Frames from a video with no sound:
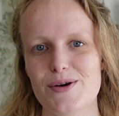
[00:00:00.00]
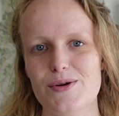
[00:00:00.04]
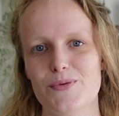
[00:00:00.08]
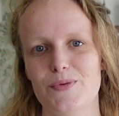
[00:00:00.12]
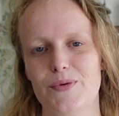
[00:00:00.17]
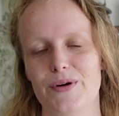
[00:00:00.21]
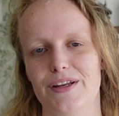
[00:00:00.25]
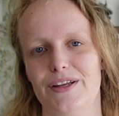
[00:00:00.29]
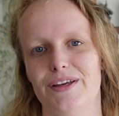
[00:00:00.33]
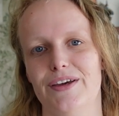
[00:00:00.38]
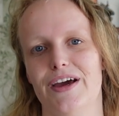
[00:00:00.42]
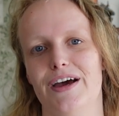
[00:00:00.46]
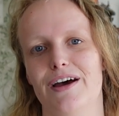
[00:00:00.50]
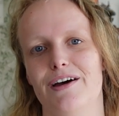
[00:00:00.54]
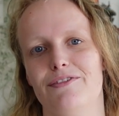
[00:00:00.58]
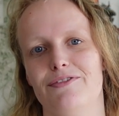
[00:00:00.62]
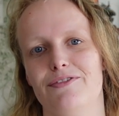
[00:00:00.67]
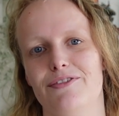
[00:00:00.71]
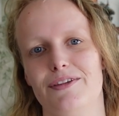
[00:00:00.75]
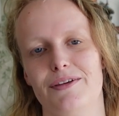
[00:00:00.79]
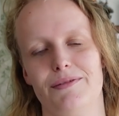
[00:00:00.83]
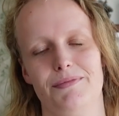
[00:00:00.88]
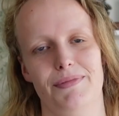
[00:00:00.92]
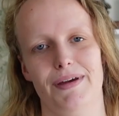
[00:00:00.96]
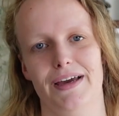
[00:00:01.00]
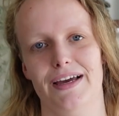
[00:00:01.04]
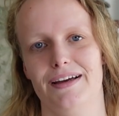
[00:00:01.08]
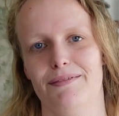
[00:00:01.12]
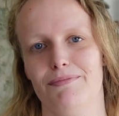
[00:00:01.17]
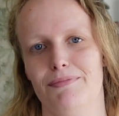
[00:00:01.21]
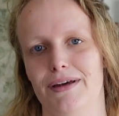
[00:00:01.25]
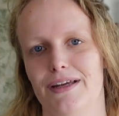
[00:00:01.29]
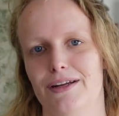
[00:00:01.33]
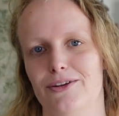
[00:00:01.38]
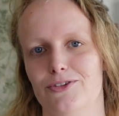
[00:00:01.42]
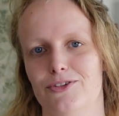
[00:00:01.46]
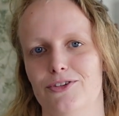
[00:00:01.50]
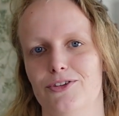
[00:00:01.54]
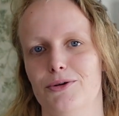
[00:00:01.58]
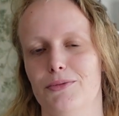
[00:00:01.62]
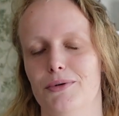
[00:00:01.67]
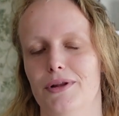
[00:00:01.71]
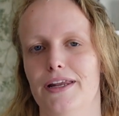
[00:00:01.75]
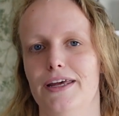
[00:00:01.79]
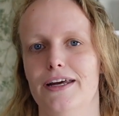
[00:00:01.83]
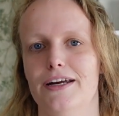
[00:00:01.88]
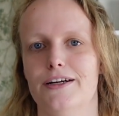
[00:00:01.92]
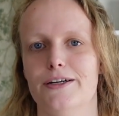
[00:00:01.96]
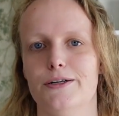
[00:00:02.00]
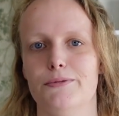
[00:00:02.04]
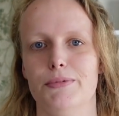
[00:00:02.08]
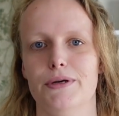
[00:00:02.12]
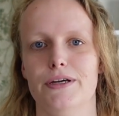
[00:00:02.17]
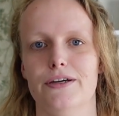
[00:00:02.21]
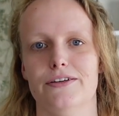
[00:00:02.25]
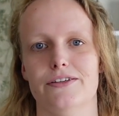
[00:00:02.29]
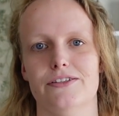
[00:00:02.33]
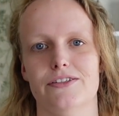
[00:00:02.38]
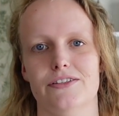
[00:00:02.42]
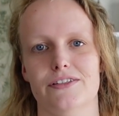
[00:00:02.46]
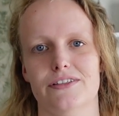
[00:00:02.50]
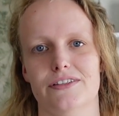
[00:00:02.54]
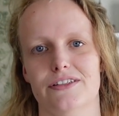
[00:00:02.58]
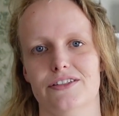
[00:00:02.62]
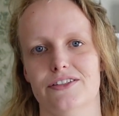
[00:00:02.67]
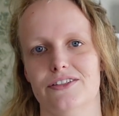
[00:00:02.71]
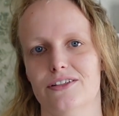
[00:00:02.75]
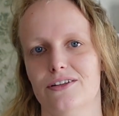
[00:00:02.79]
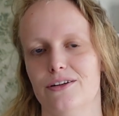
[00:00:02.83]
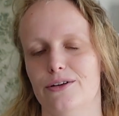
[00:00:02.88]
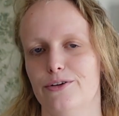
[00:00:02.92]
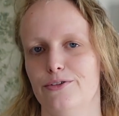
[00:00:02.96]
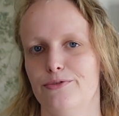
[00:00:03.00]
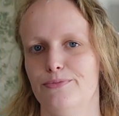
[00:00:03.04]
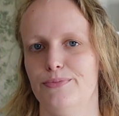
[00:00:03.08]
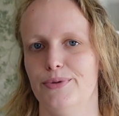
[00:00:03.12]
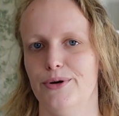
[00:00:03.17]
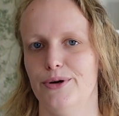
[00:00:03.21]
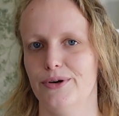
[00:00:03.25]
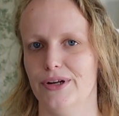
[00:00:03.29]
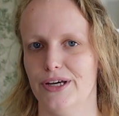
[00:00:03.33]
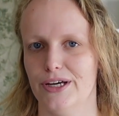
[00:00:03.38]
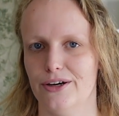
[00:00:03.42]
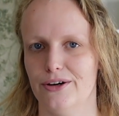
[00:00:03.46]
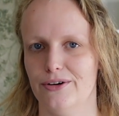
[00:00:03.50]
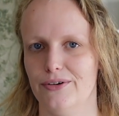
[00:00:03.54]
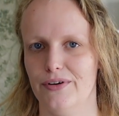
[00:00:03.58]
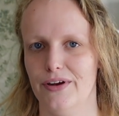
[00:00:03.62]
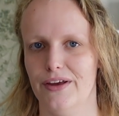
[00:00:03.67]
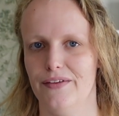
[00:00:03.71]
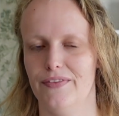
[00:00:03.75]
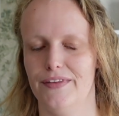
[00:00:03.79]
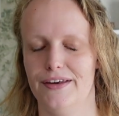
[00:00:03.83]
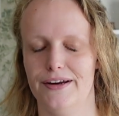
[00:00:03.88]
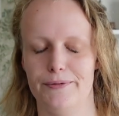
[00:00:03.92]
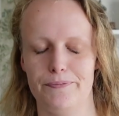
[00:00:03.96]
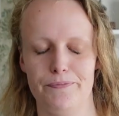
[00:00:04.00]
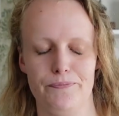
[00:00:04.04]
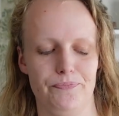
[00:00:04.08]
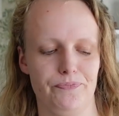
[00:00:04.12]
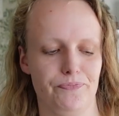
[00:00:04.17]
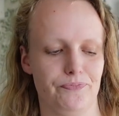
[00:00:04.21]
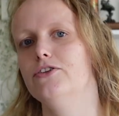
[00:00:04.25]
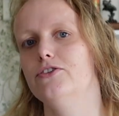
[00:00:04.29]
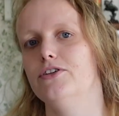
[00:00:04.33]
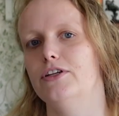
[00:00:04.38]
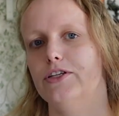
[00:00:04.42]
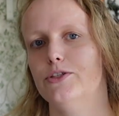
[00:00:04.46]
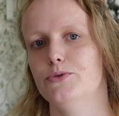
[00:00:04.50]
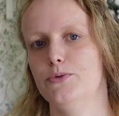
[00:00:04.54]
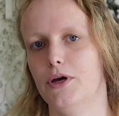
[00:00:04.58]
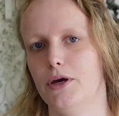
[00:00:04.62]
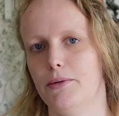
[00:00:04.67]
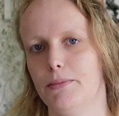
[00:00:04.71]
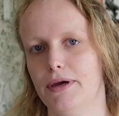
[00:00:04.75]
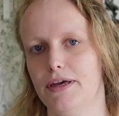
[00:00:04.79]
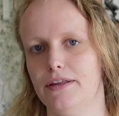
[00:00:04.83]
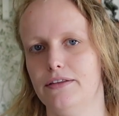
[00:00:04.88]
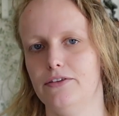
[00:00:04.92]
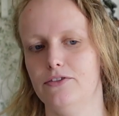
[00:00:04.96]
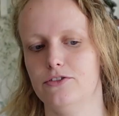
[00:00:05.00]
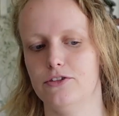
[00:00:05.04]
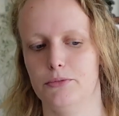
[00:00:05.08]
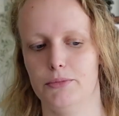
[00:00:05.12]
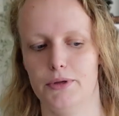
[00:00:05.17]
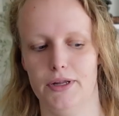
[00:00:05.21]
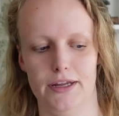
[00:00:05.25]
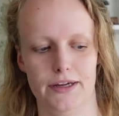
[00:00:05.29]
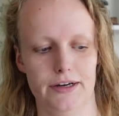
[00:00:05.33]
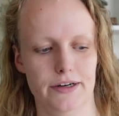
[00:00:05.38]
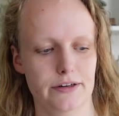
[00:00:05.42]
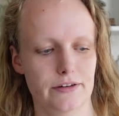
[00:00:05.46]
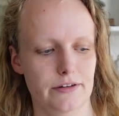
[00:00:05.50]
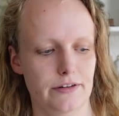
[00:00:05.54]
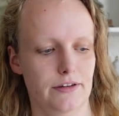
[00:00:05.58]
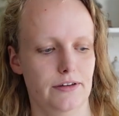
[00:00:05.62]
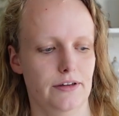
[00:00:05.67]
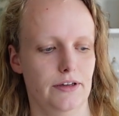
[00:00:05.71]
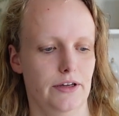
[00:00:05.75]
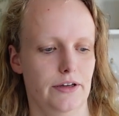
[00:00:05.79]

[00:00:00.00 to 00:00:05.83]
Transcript: when you have the back panels double layered because there's a lot of boning going in there. So that's why I make these double layered.